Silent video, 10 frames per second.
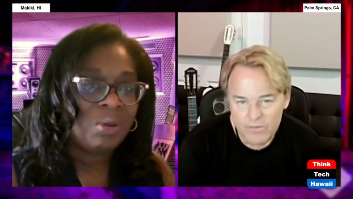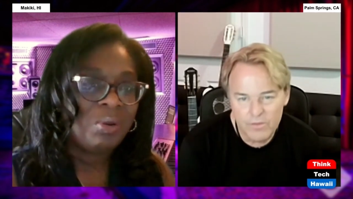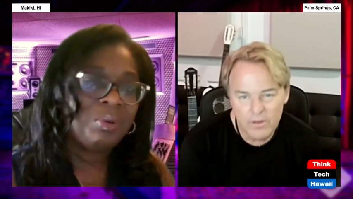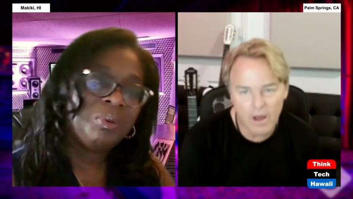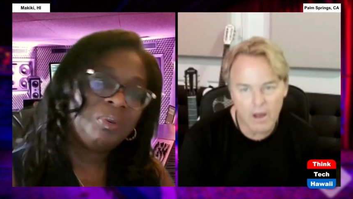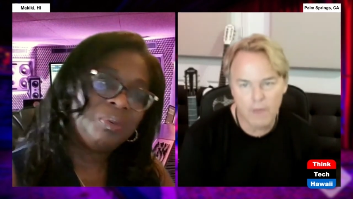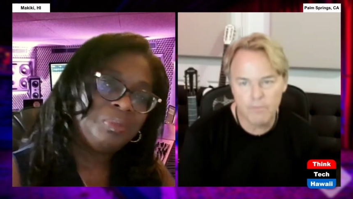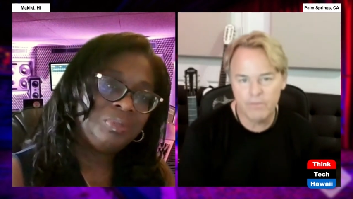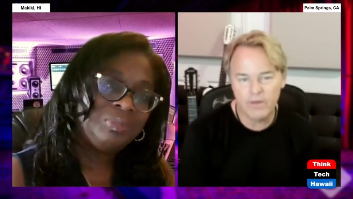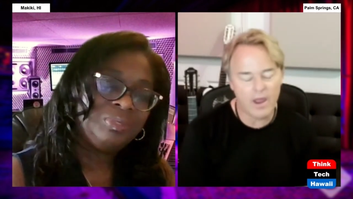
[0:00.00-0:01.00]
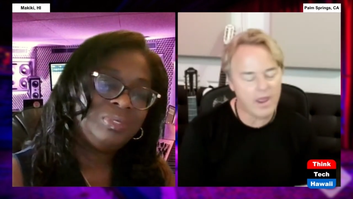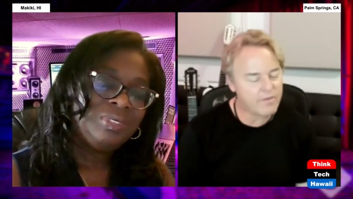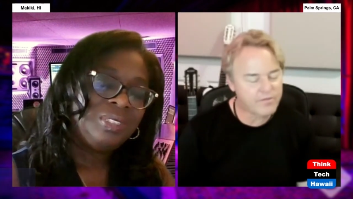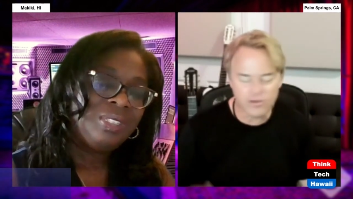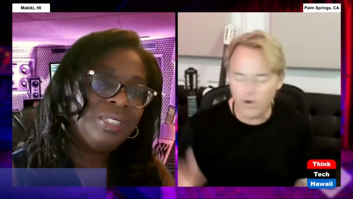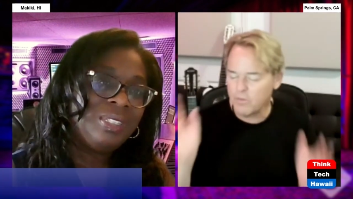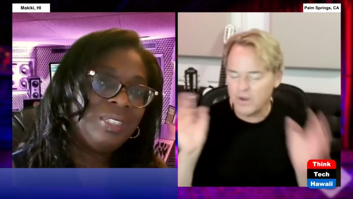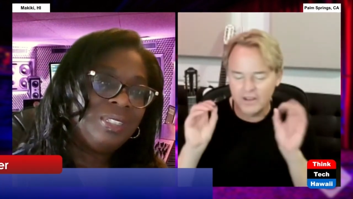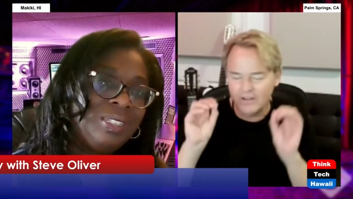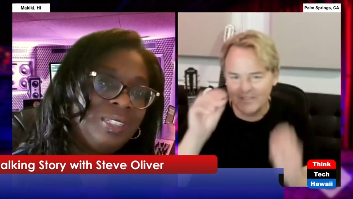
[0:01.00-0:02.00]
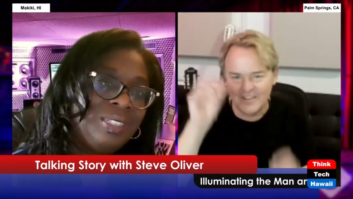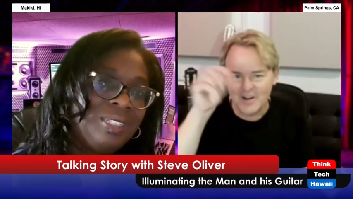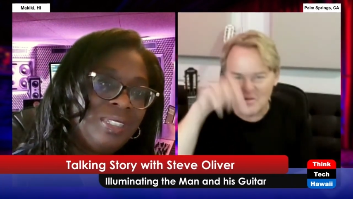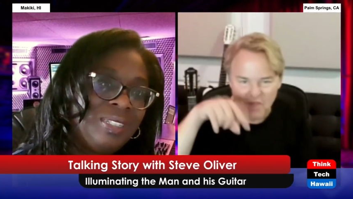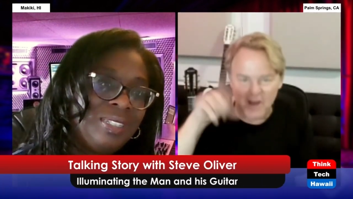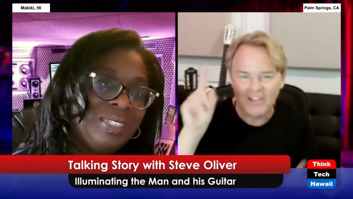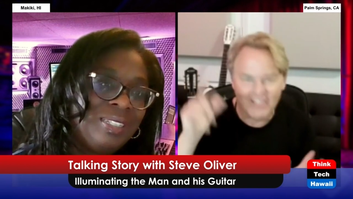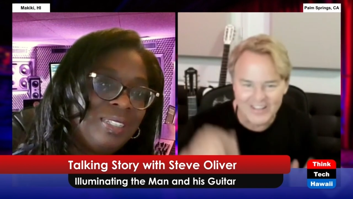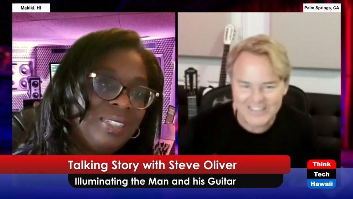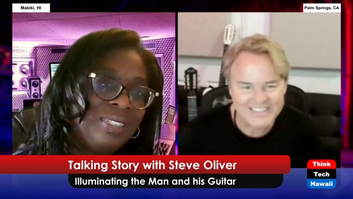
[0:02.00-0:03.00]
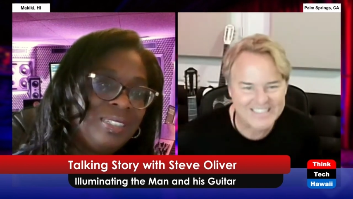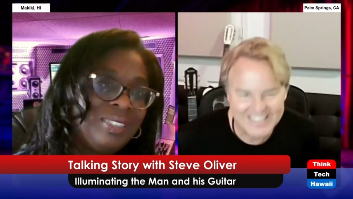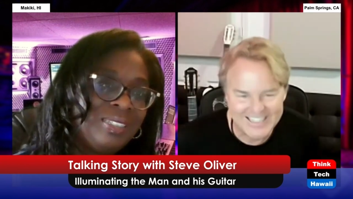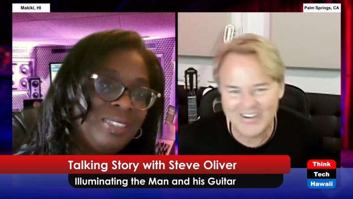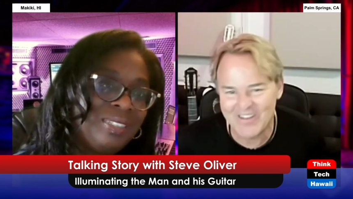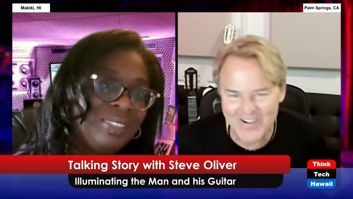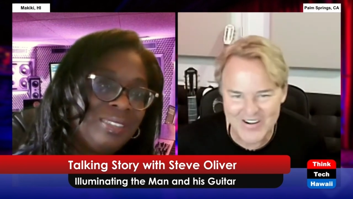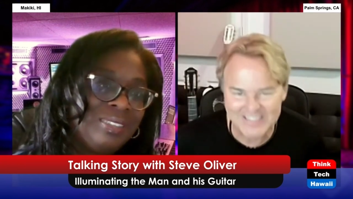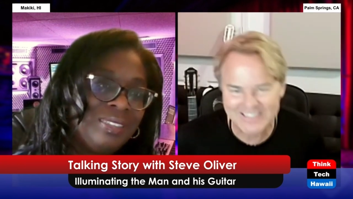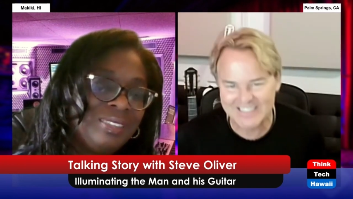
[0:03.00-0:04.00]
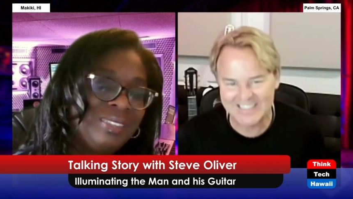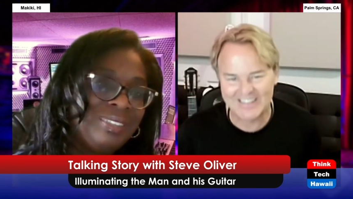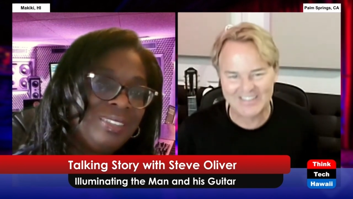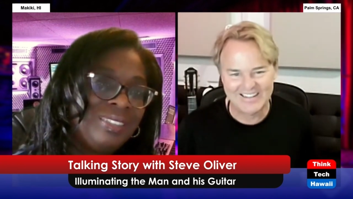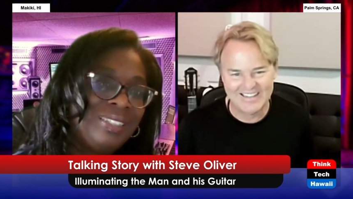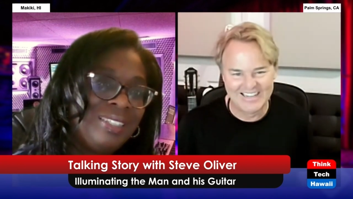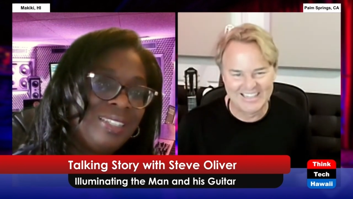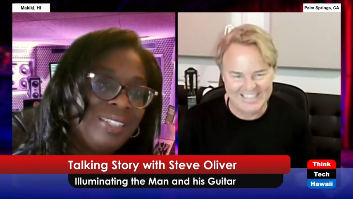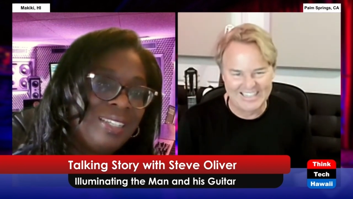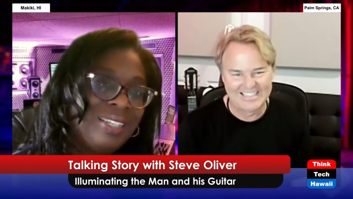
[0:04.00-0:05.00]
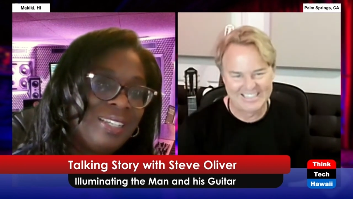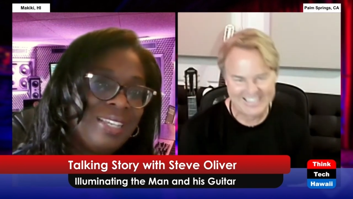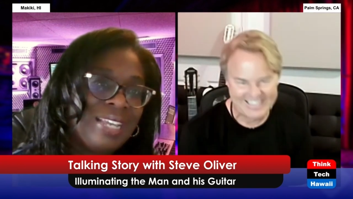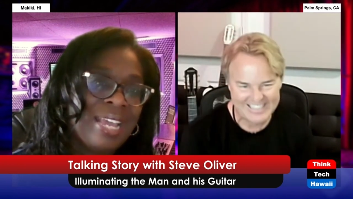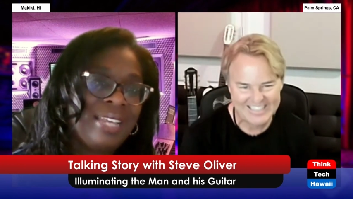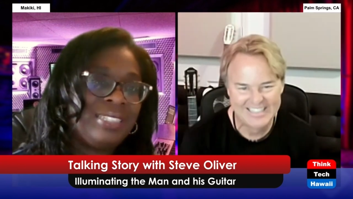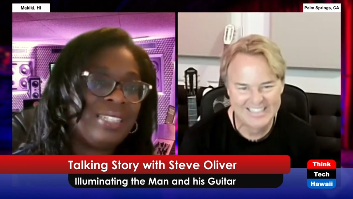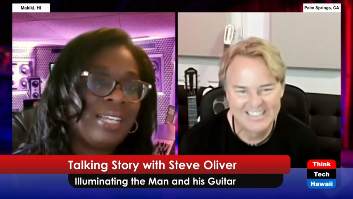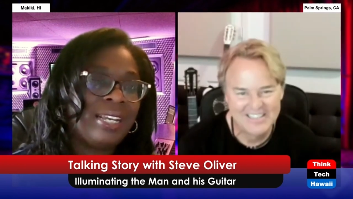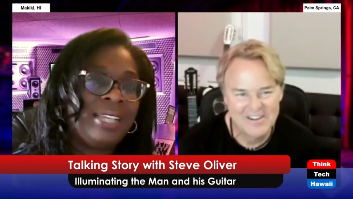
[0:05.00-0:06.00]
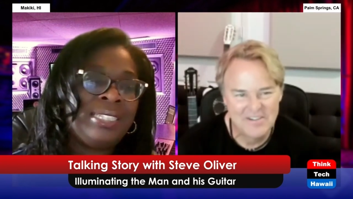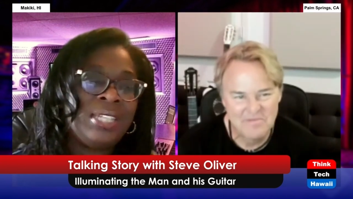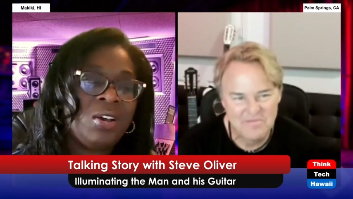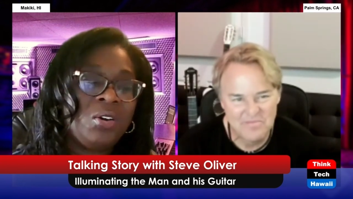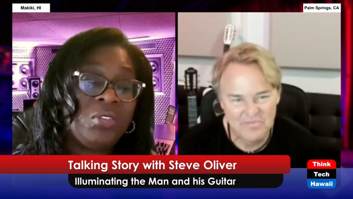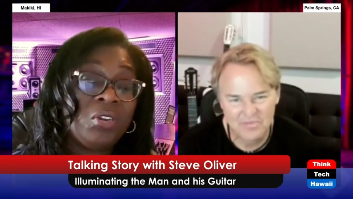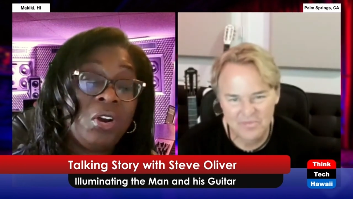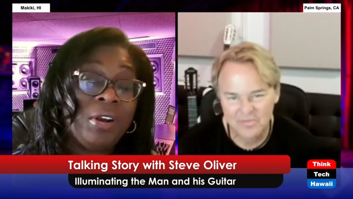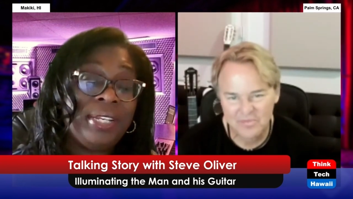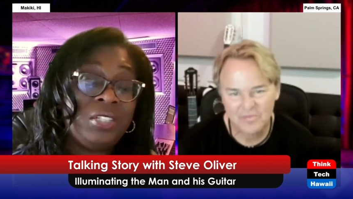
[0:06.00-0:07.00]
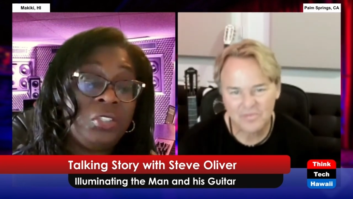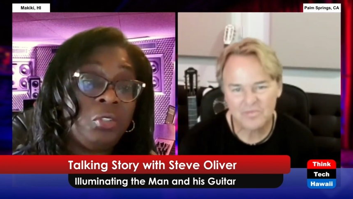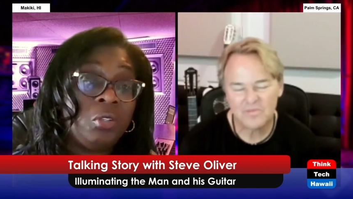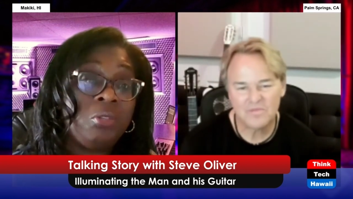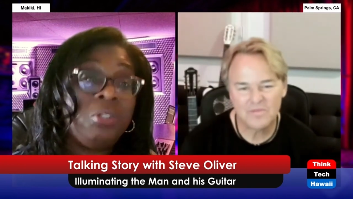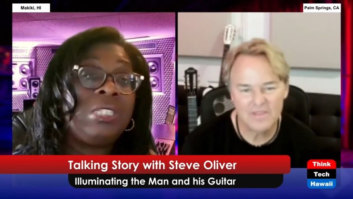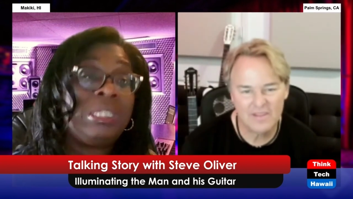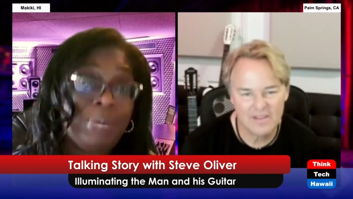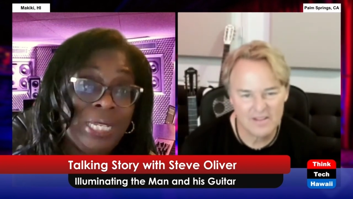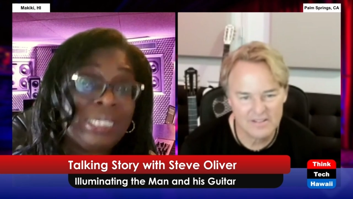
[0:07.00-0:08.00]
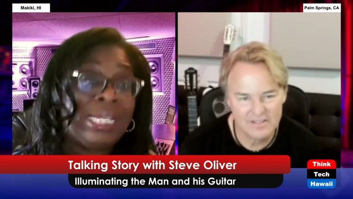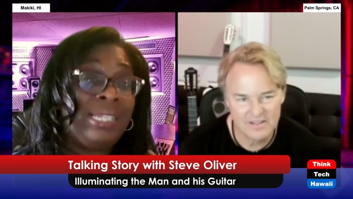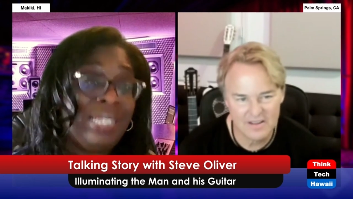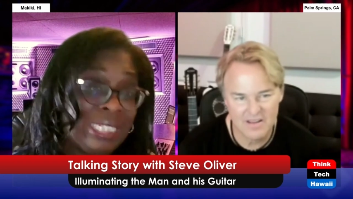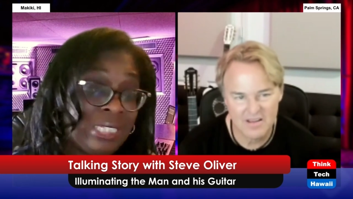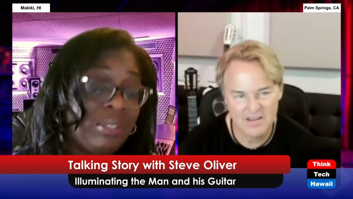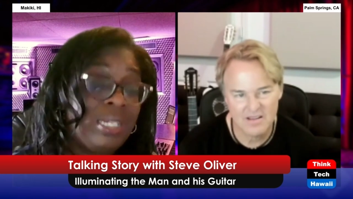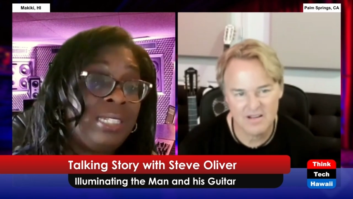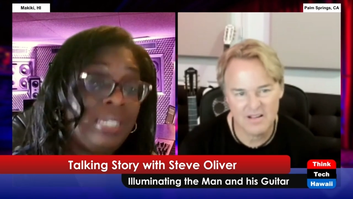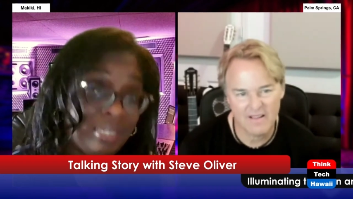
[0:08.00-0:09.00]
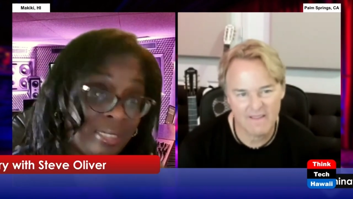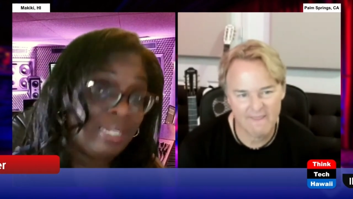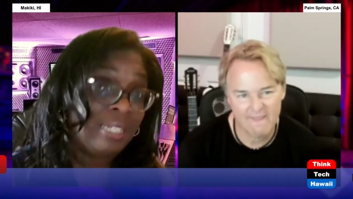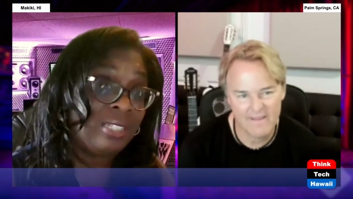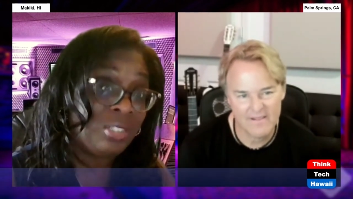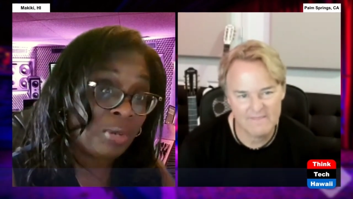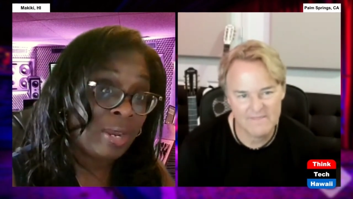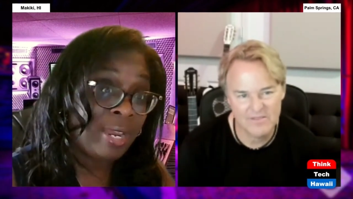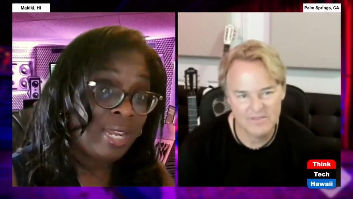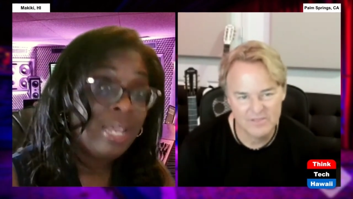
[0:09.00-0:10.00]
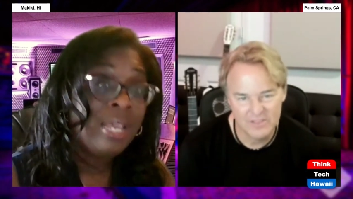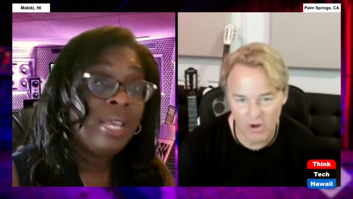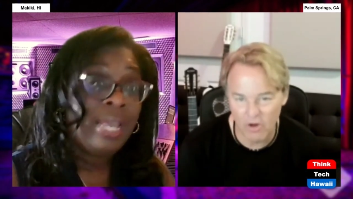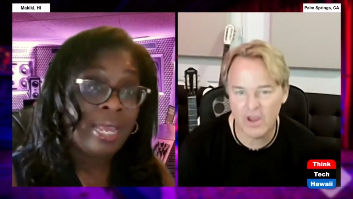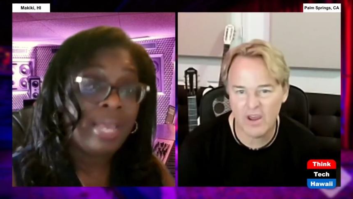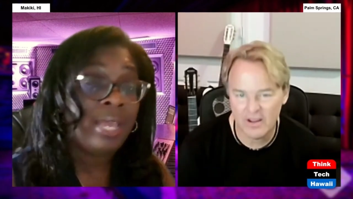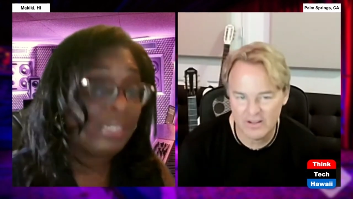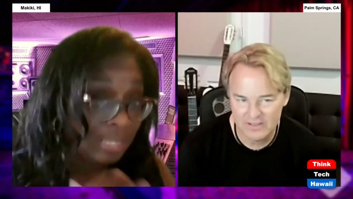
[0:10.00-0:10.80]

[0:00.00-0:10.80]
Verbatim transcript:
Speaker 1: Oh. Um, I have so many, you know, bucket lists, you know, artists, you know. It's
Speaker 2: like I tell the artists, you know, you speak that into existence, right?
Speaker 1: Oh, and